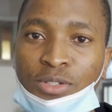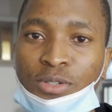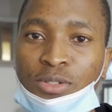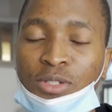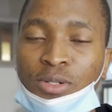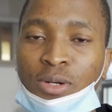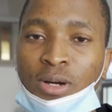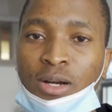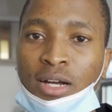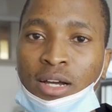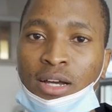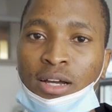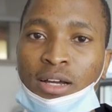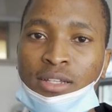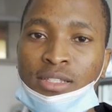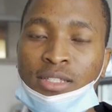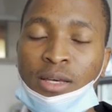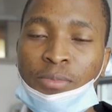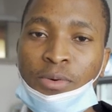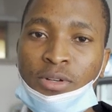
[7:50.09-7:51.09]
you to
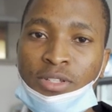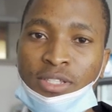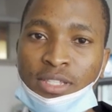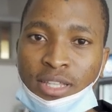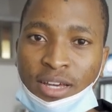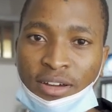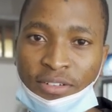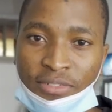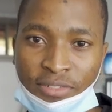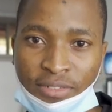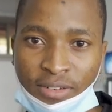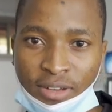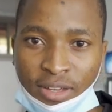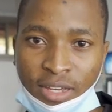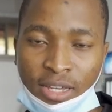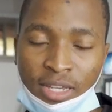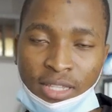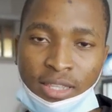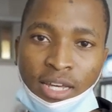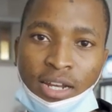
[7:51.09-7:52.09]
our support staff
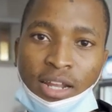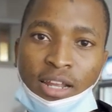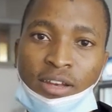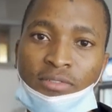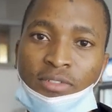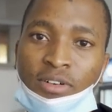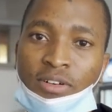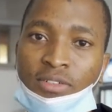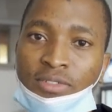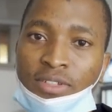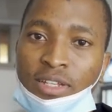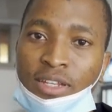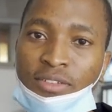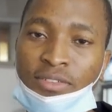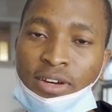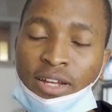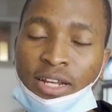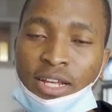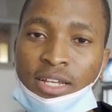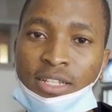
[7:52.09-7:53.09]
that are involved in
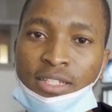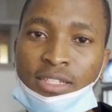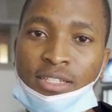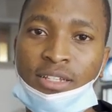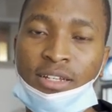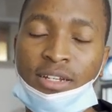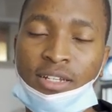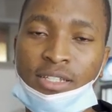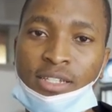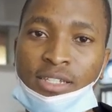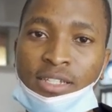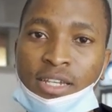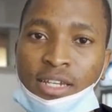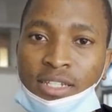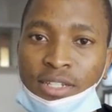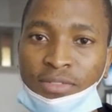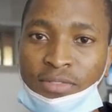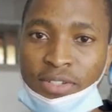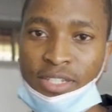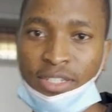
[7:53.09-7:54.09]
various research
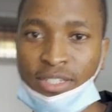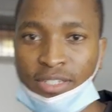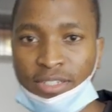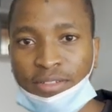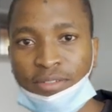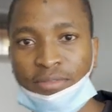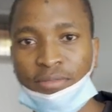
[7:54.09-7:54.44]
activities.